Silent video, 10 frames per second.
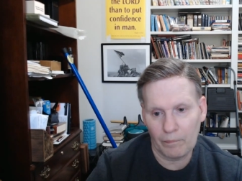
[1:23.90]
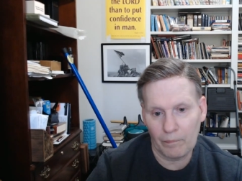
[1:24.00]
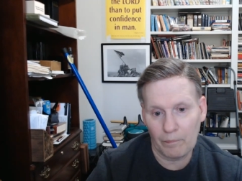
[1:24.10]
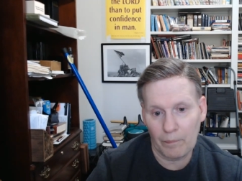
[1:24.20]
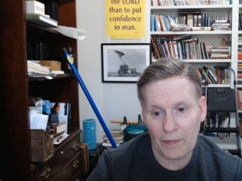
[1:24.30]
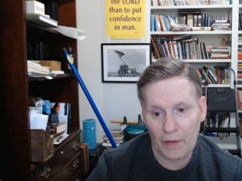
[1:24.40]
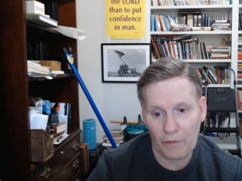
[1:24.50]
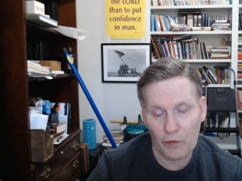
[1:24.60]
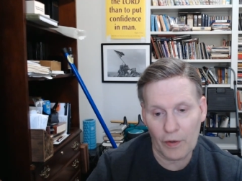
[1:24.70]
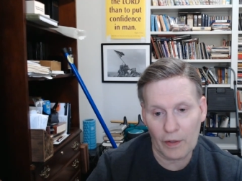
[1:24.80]
But if
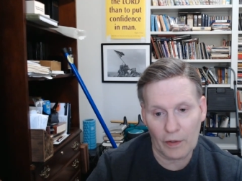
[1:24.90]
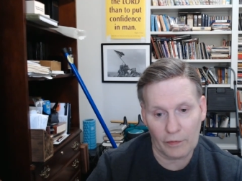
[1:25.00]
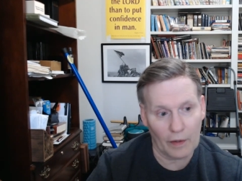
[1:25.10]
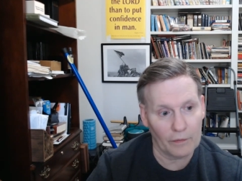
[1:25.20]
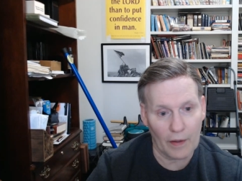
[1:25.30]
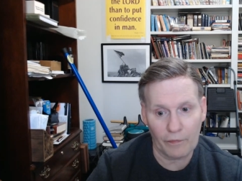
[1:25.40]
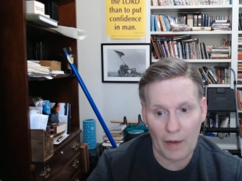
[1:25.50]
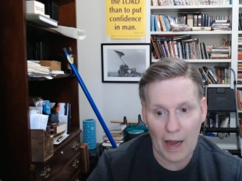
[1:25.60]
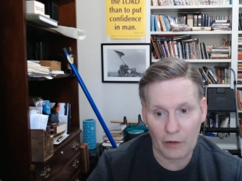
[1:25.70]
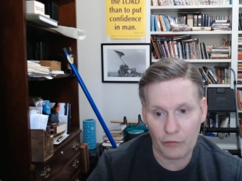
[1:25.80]
you read, they, they've
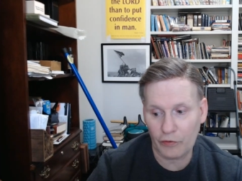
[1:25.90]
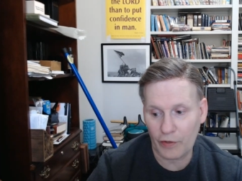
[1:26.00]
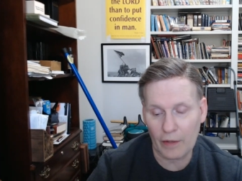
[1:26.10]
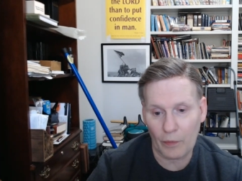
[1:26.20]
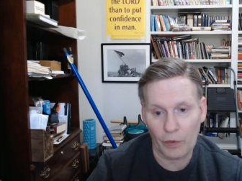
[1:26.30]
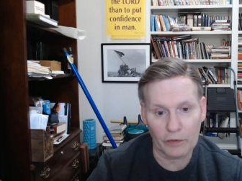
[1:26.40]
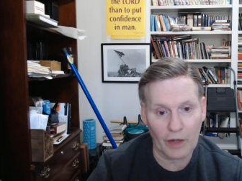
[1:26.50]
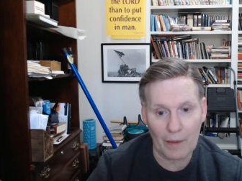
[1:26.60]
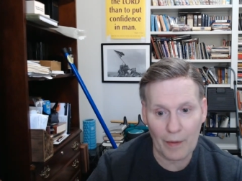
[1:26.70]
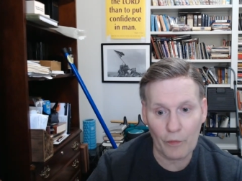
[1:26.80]
actually said that one
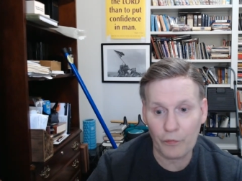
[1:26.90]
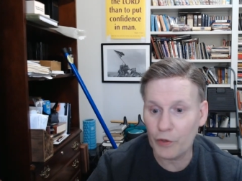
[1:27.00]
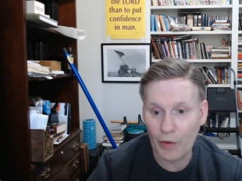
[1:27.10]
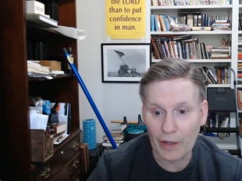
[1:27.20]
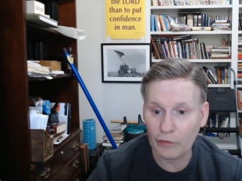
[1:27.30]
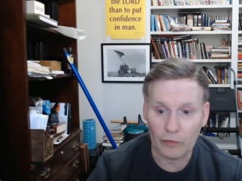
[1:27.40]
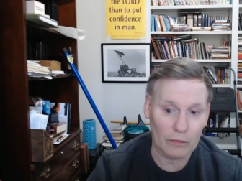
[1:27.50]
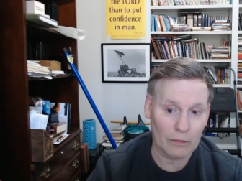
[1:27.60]
time they were free graces.